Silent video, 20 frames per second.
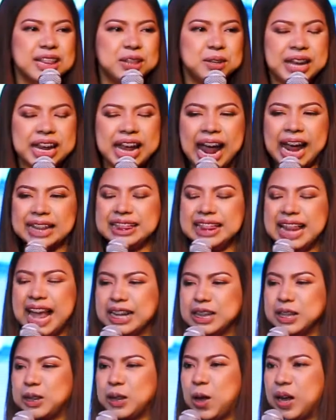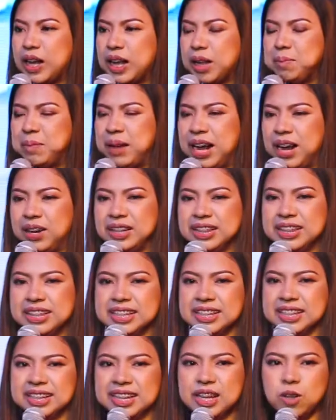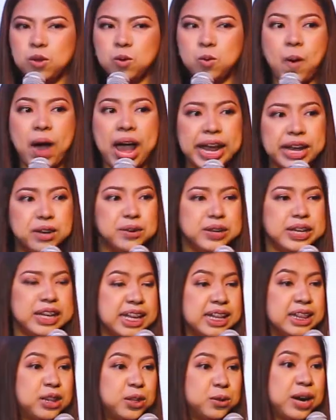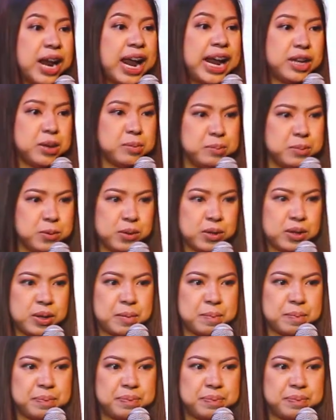Today, I'd like to talk about why you need to write a book.